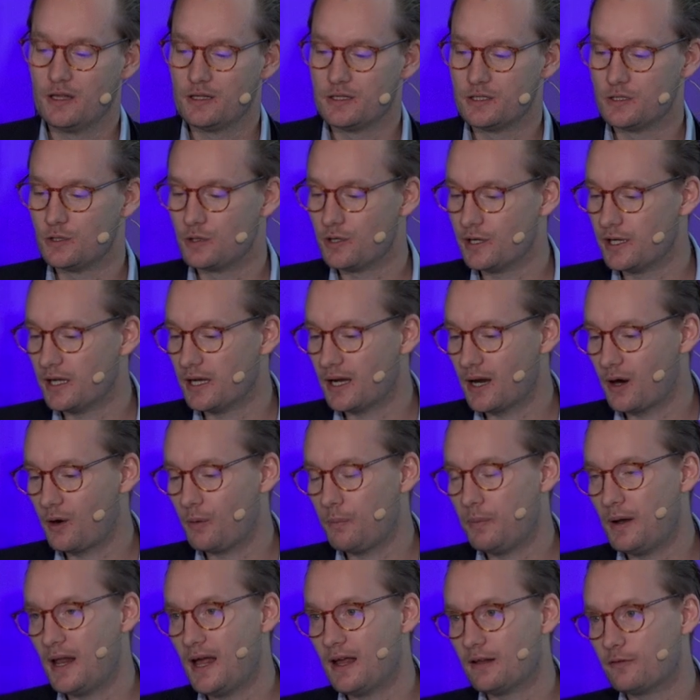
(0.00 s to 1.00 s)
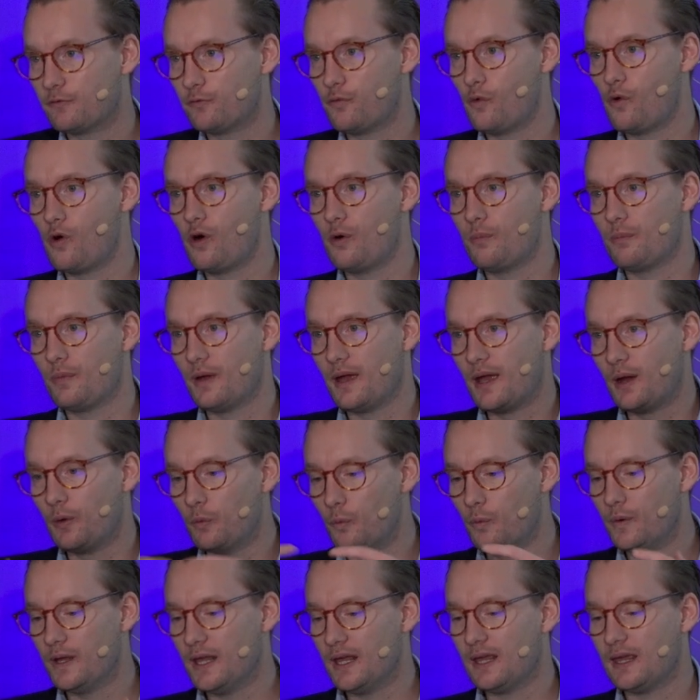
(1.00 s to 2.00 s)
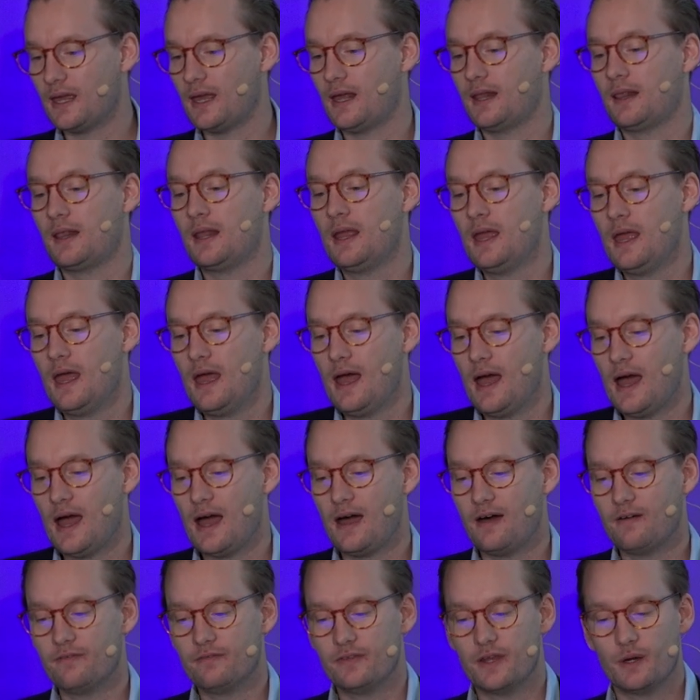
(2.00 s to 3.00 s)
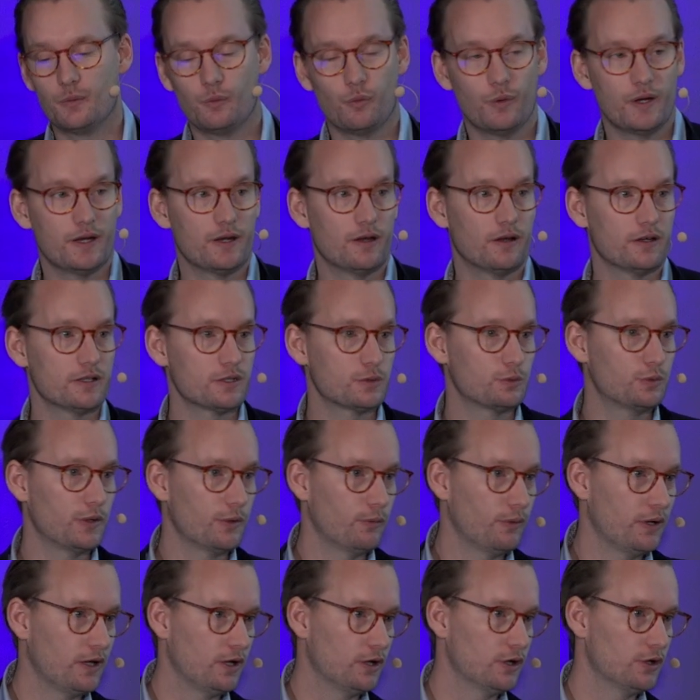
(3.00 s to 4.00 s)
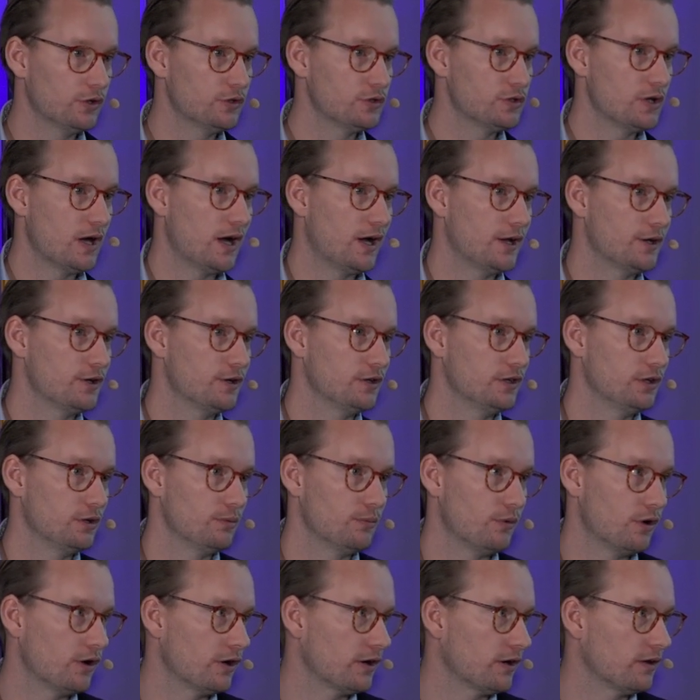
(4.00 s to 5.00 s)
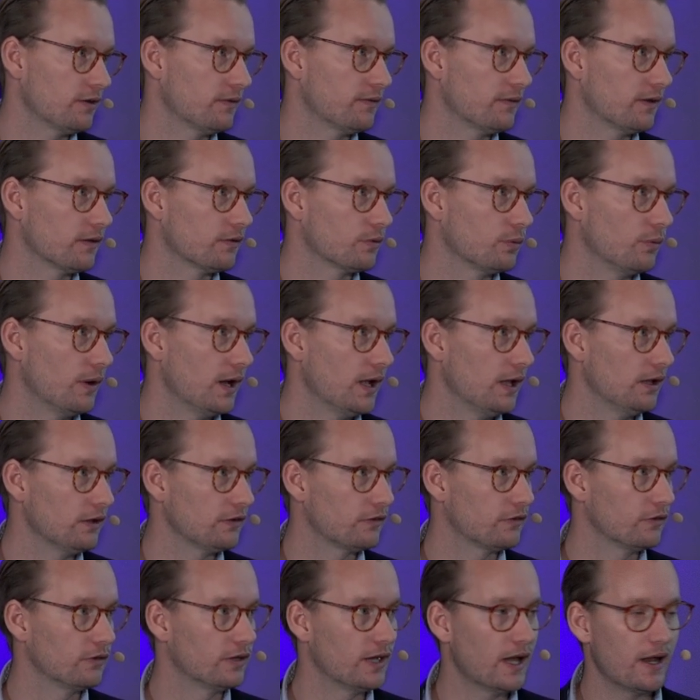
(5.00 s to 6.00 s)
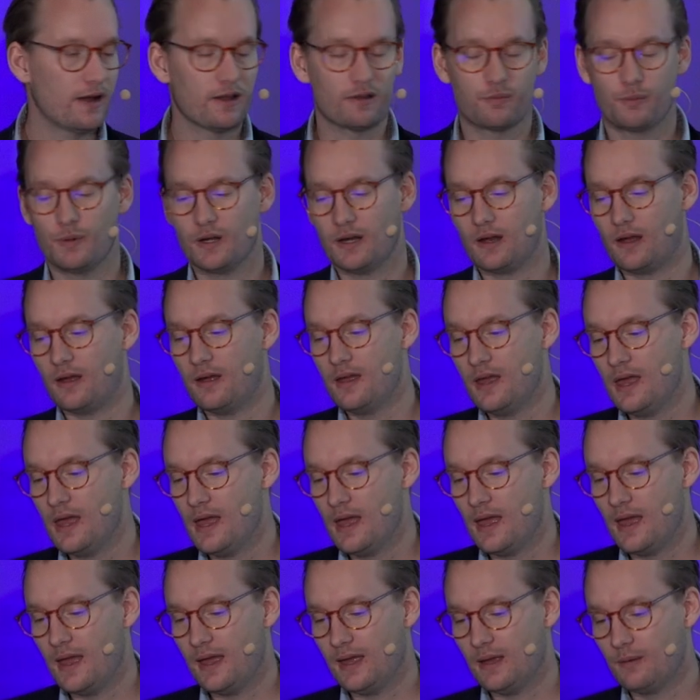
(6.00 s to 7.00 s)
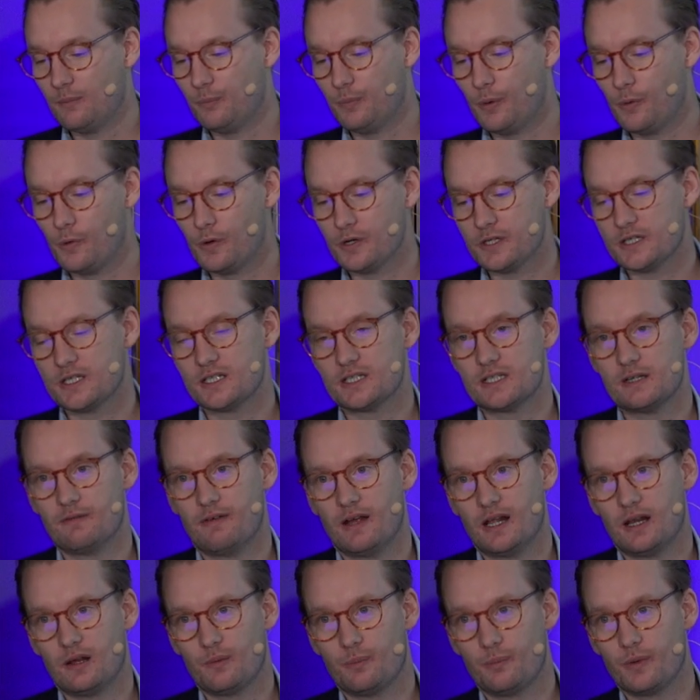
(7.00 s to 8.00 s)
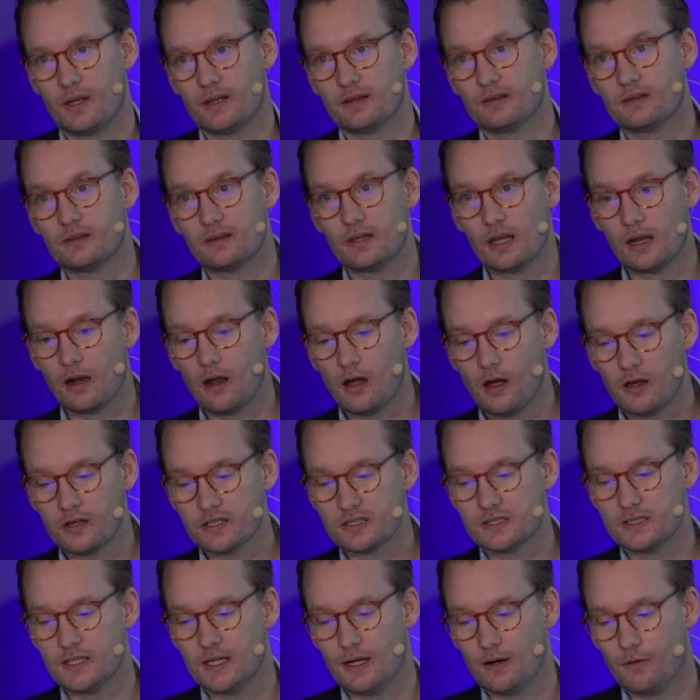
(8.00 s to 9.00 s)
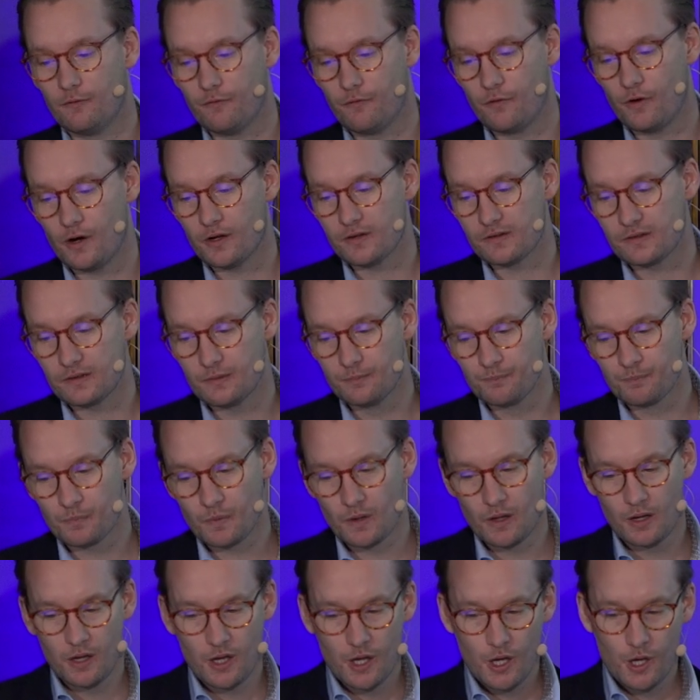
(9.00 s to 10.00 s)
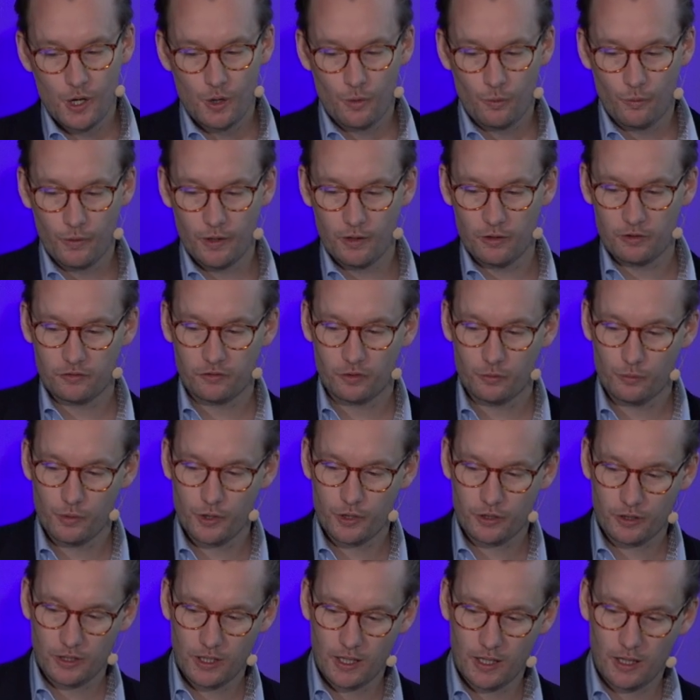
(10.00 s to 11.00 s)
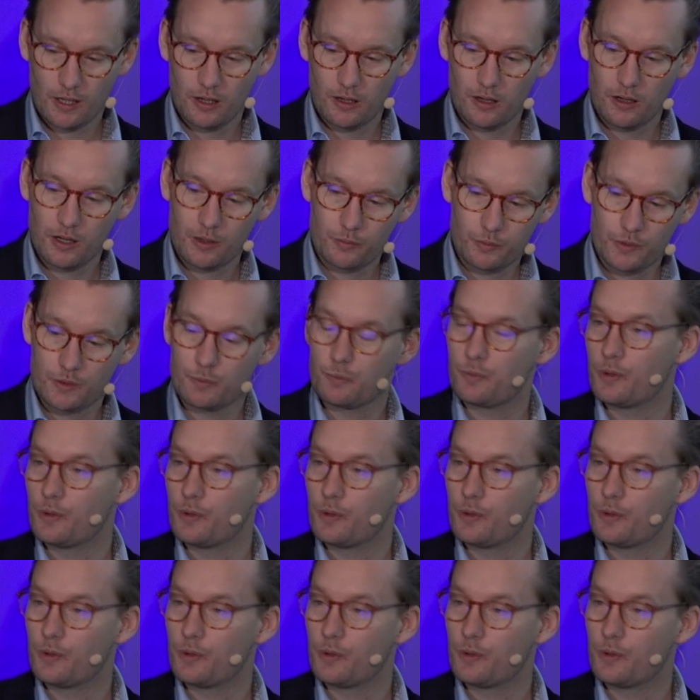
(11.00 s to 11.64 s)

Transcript: joining our platform, and we can have them with us when we go to other new markets as well. So that has been an important development the last year for us. We're also working a lot with